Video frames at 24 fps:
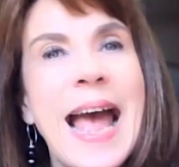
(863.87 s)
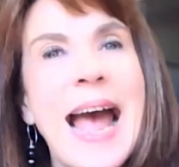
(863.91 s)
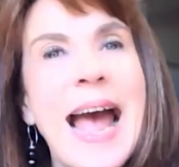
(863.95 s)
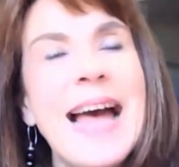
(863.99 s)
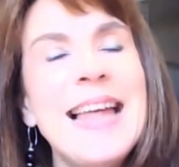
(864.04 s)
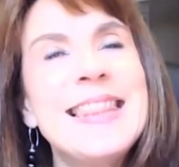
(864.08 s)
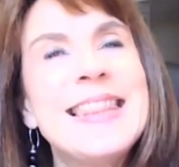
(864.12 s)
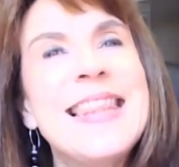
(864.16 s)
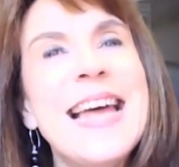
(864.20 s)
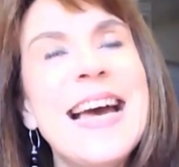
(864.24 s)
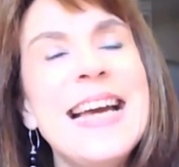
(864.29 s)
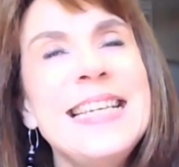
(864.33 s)

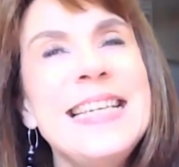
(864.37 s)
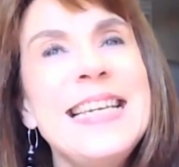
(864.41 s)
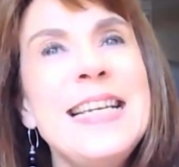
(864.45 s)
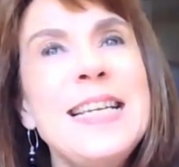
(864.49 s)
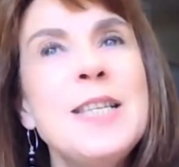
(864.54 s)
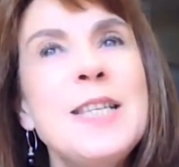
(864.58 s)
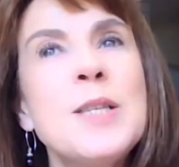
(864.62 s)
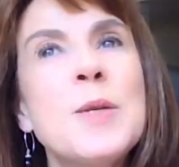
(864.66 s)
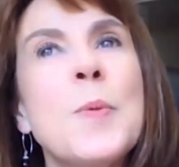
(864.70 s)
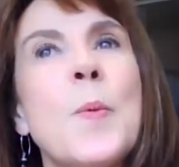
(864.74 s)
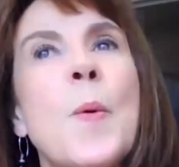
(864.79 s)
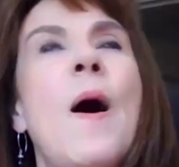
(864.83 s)
And that
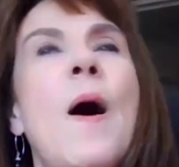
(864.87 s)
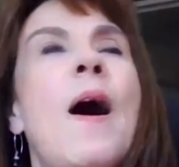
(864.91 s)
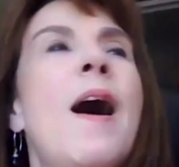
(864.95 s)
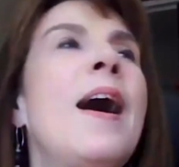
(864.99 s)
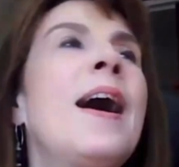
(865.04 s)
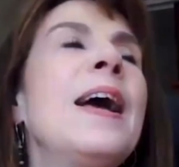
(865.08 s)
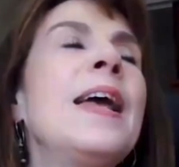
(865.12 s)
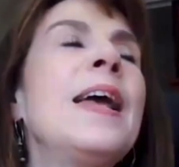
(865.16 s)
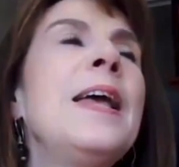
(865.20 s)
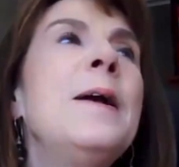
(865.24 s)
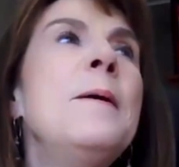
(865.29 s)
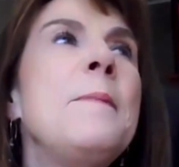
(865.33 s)
is
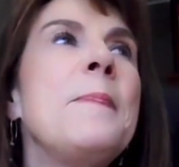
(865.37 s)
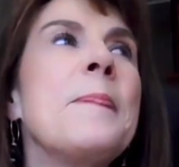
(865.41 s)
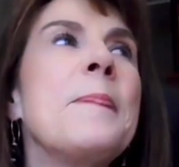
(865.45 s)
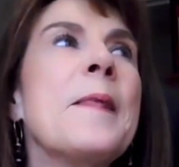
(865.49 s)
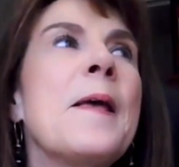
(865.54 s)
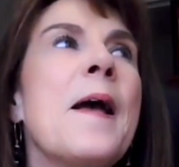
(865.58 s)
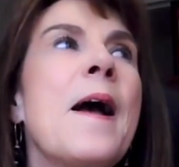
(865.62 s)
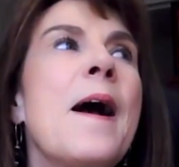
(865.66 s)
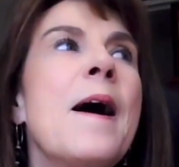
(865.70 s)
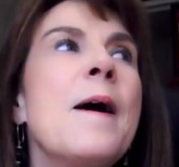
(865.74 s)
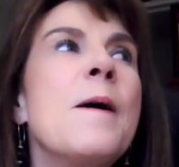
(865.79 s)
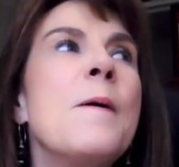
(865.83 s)
why
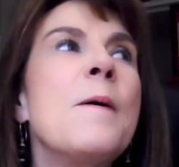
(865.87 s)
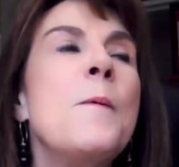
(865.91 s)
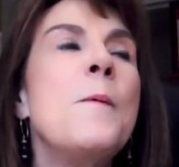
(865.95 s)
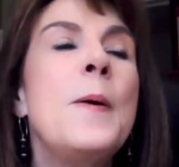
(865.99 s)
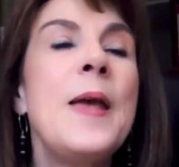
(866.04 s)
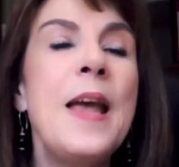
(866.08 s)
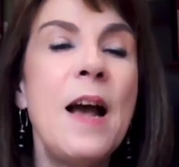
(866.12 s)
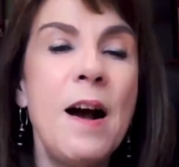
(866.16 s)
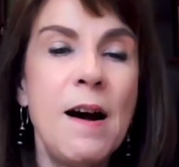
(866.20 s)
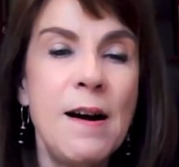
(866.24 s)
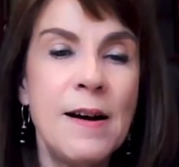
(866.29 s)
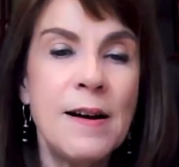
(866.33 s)

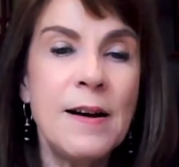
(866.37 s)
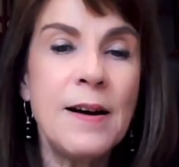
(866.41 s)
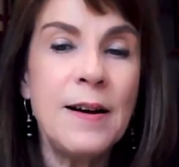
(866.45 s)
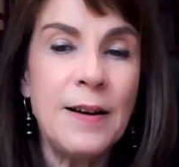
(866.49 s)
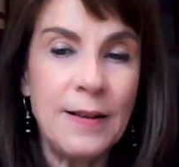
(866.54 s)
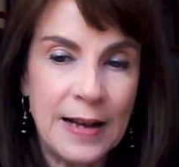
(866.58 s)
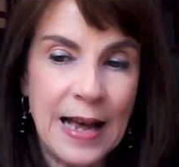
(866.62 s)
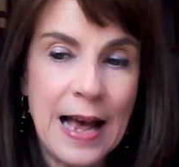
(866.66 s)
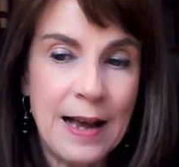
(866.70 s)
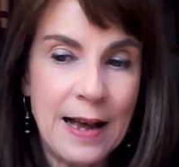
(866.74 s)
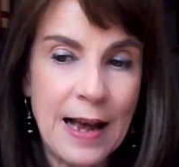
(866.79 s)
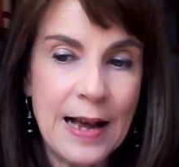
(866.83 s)
we are,
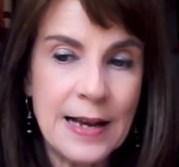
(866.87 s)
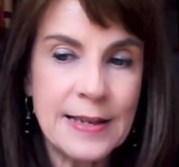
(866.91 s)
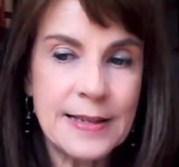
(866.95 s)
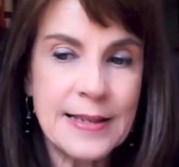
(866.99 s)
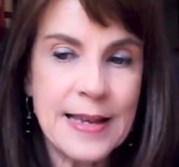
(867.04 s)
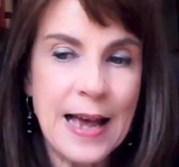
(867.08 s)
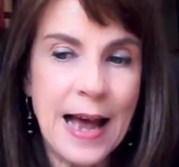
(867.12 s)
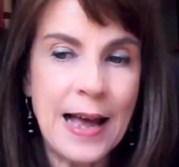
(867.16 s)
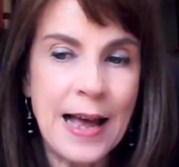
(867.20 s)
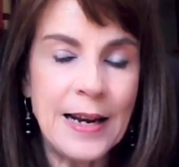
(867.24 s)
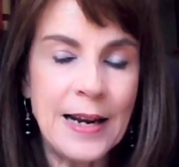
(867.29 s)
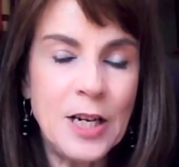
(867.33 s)
as
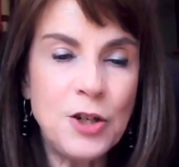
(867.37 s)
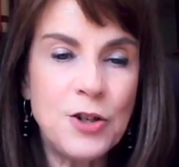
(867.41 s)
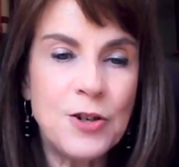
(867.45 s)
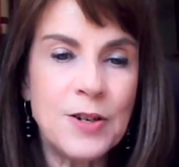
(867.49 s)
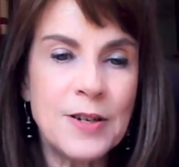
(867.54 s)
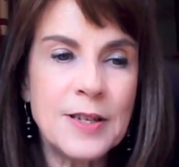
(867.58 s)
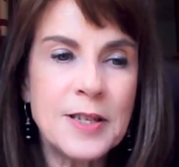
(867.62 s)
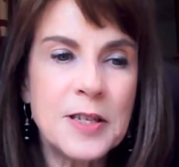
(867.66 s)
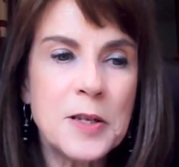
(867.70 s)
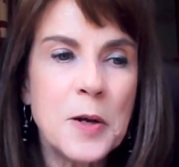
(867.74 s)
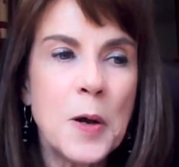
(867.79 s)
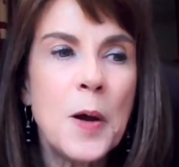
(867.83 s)

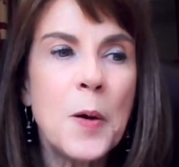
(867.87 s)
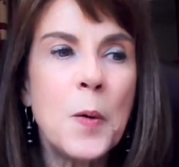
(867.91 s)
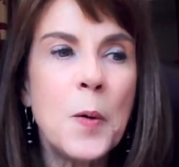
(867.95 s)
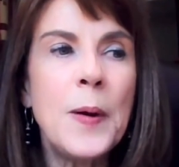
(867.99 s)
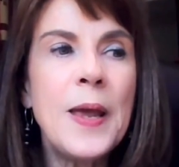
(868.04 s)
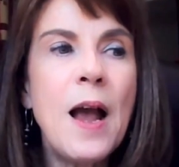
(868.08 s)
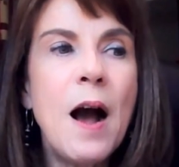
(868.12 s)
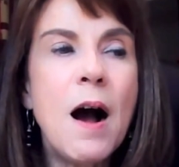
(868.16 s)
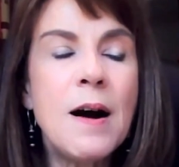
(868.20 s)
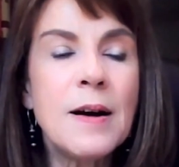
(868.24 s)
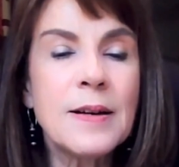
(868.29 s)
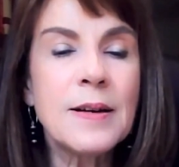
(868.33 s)
allergists,
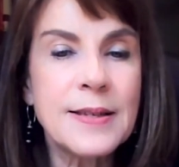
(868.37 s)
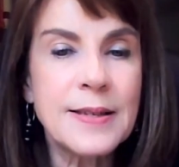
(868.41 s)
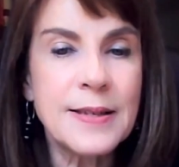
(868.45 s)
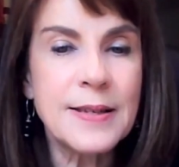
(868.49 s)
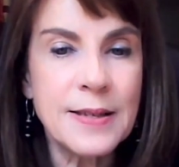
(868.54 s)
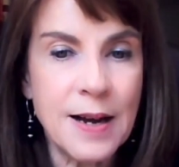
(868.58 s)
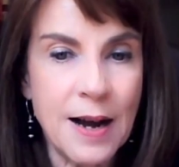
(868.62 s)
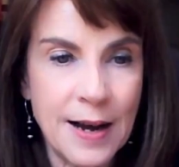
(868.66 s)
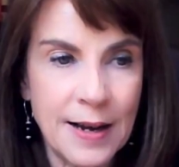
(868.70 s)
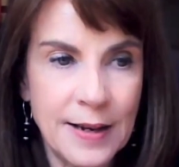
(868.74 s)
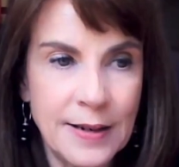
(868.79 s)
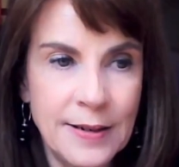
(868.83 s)
we are
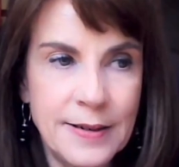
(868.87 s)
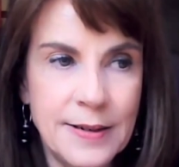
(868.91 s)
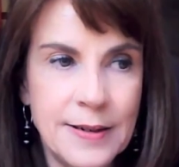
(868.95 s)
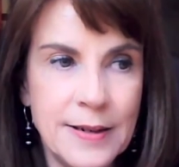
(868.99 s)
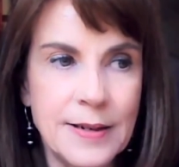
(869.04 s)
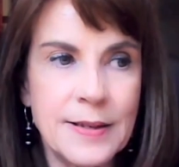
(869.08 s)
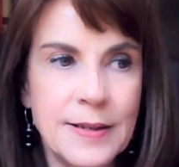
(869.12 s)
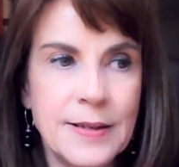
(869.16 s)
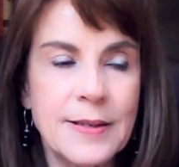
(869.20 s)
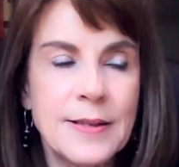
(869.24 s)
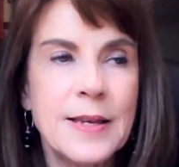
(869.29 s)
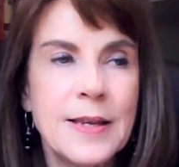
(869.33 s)

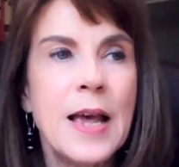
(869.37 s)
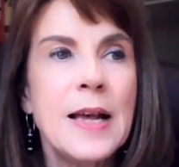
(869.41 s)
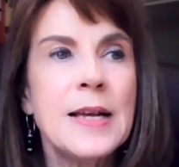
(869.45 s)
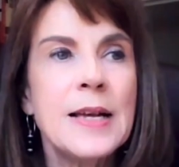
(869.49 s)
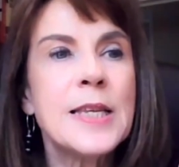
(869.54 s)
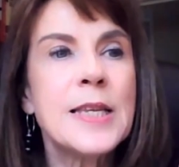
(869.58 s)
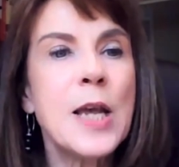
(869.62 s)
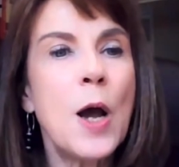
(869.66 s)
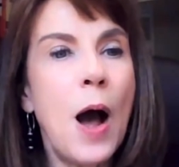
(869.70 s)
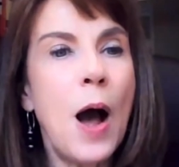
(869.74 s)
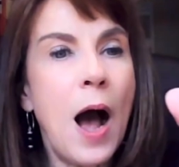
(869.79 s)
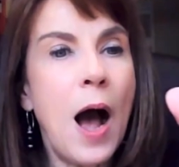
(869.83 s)
scientists.
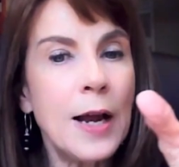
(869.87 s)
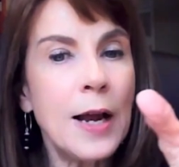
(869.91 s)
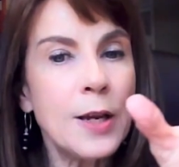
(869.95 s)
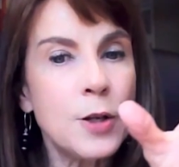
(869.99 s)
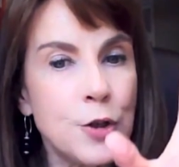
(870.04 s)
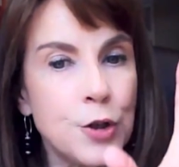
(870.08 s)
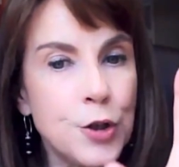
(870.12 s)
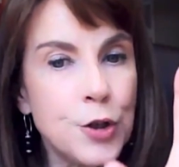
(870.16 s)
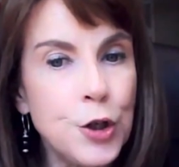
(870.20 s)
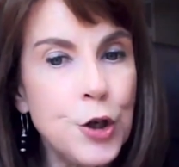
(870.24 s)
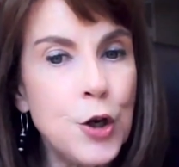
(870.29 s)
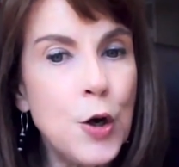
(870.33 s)
So I
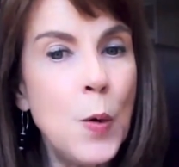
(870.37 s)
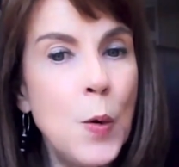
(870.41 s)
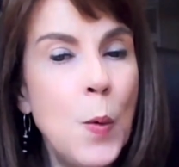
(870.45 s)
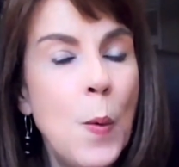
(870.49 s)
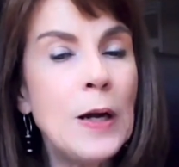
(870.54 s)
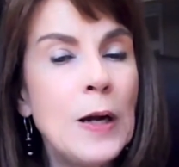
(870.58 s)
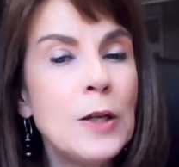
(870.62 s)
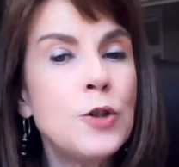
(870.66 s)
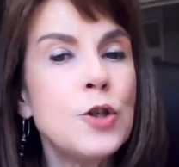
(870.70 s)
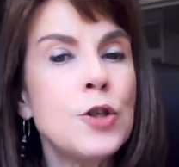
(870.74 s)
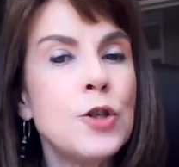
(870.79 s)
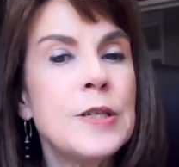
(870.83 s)
do
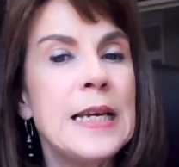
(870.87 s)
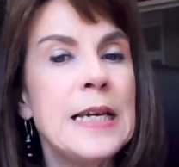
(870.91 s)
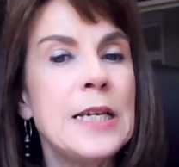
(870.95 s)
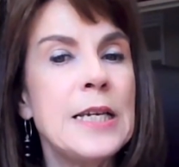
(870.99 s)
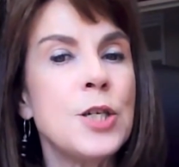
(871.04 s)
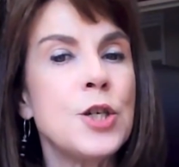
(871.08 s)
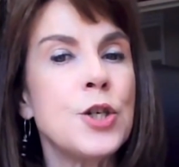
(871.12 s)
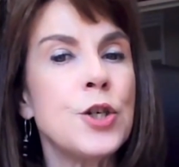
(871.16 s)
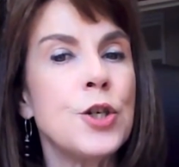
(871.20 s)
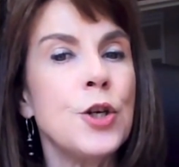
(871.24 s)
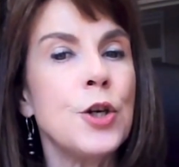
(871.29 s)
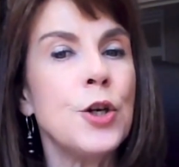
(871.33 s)
want to
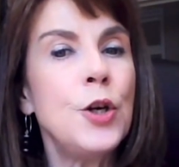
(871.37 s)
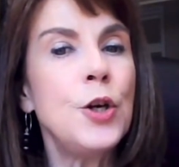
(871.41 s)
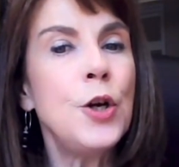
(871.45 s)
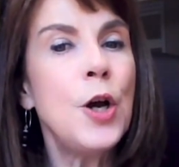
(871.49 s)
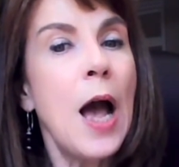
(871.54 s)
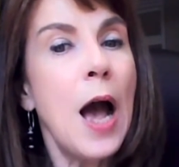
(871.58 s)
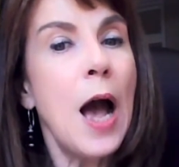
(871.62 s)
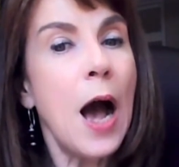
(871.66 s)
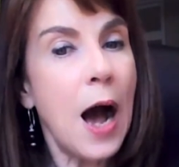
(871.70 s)
test you.